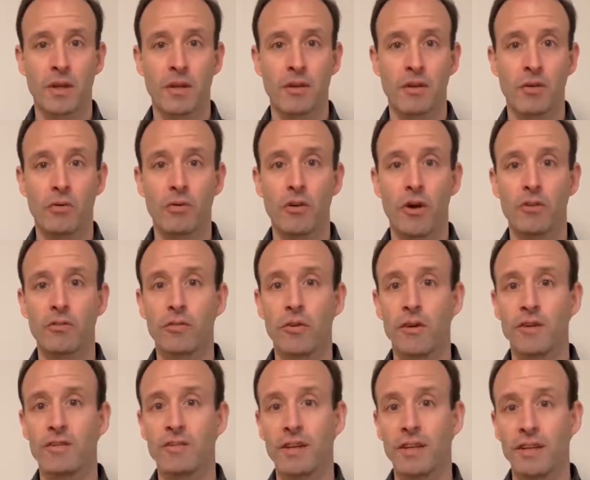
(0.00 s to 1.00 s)
There was also
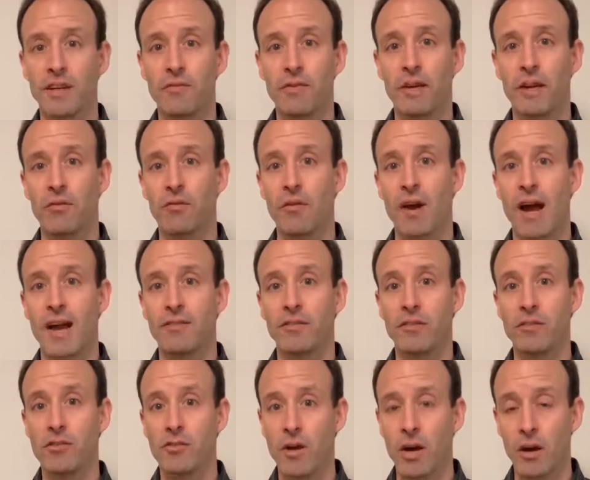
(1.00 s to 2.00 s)
a significant rise
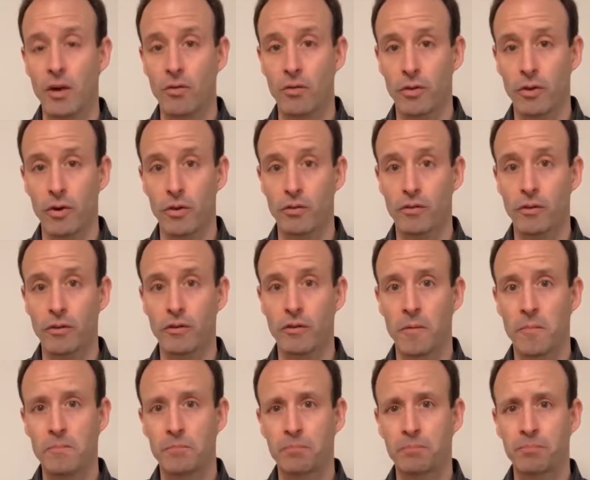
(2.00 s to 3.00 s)
in drug overdoses.
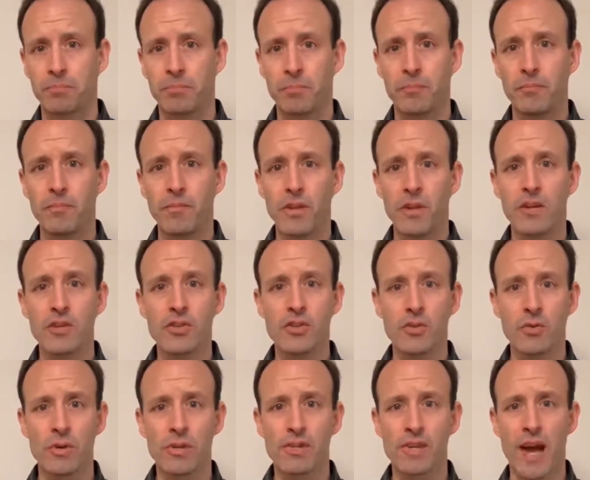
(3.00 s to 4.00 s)

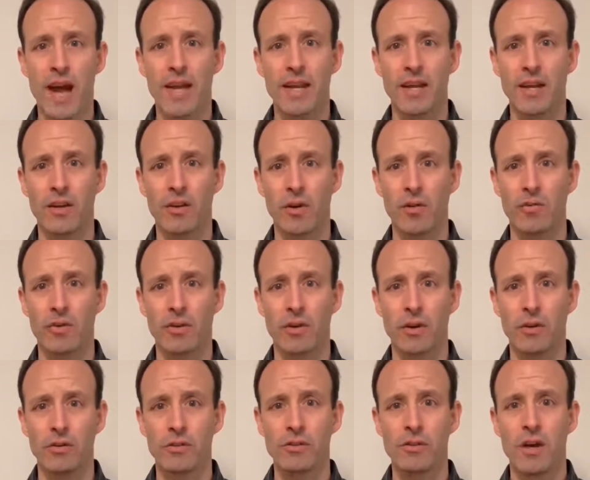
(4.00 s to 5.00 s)
Suicide and
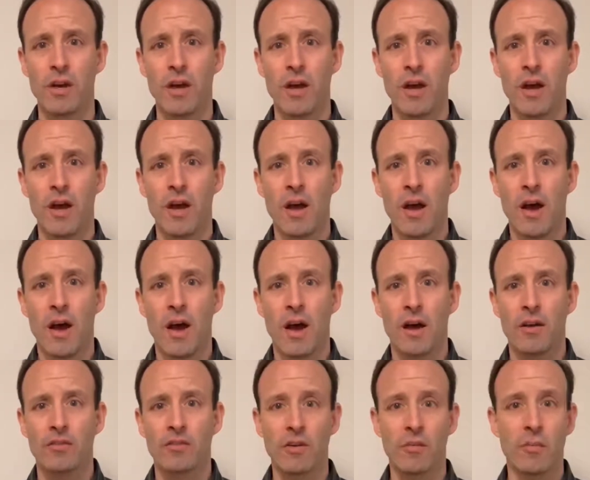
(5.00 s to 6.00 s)
overdose,
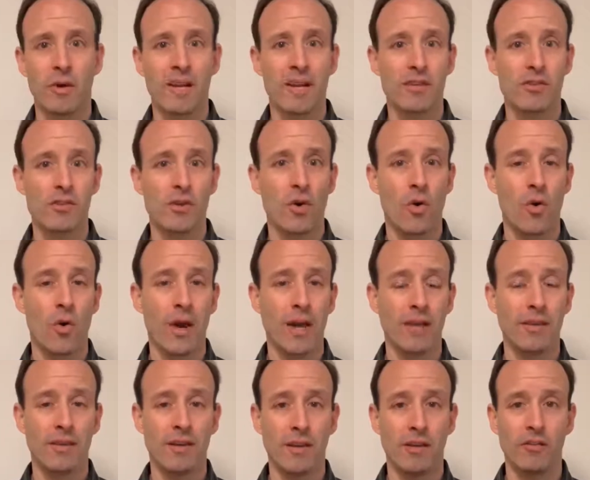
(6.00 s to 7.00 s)
someone has
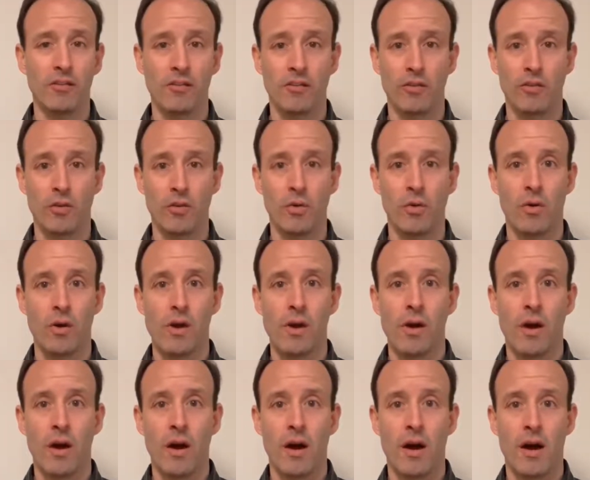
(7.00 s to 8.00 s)
coined these two
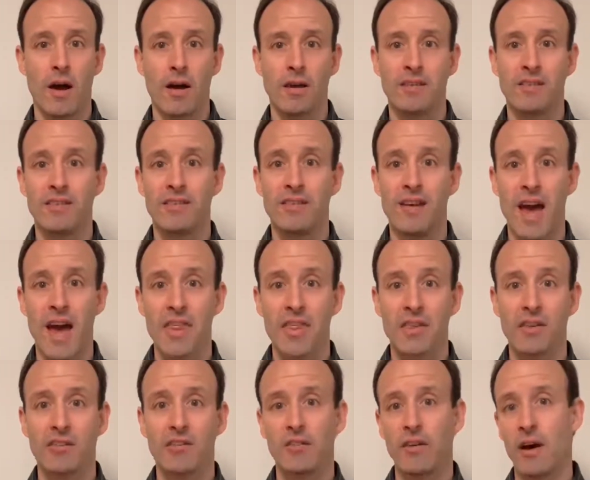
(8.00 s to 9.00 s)

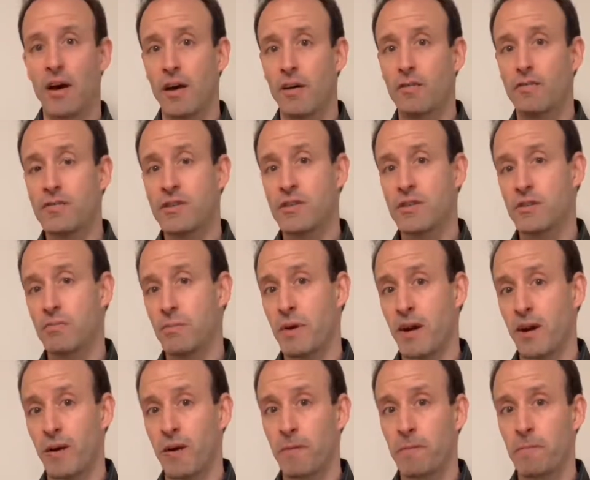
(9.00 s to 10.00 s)
deaths of
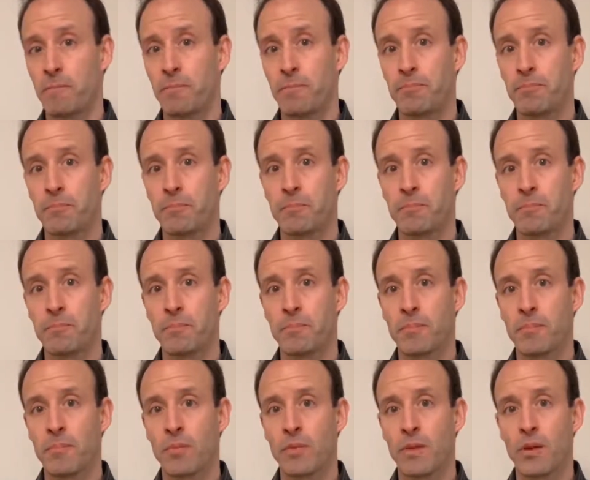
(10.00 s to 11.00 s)
despair.
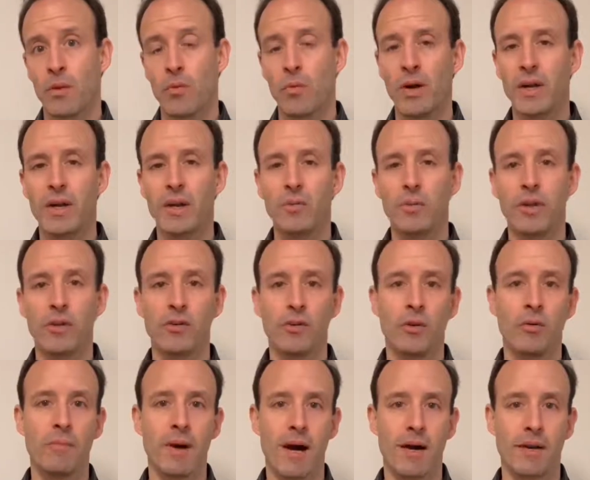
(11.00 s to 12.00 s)
What can we do
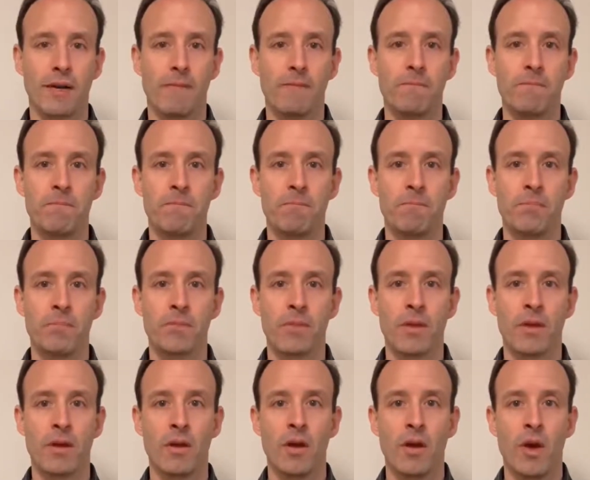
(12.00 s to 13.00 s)
about it?
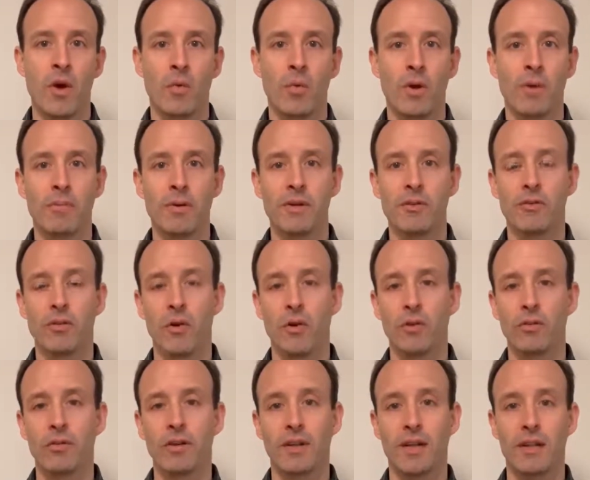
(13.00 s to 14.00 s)
We've been
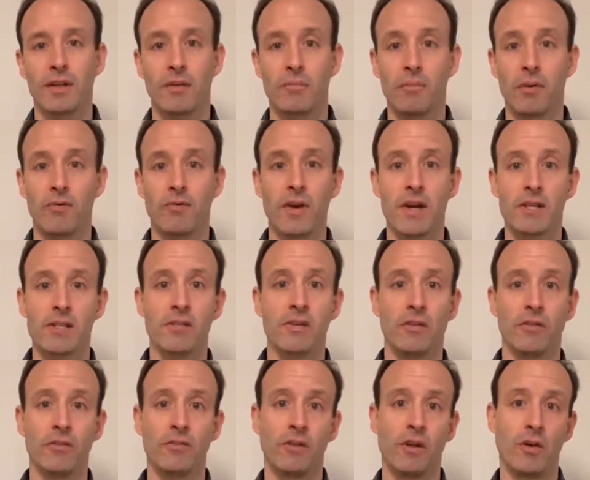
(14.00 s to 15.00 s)
told to let the
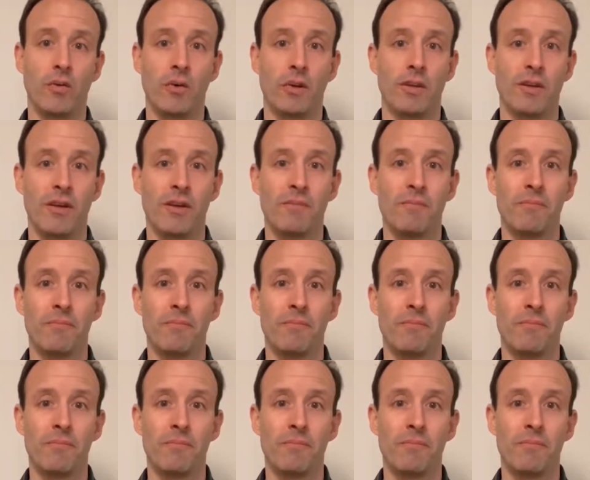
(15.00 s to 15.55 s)
professionals deal with it.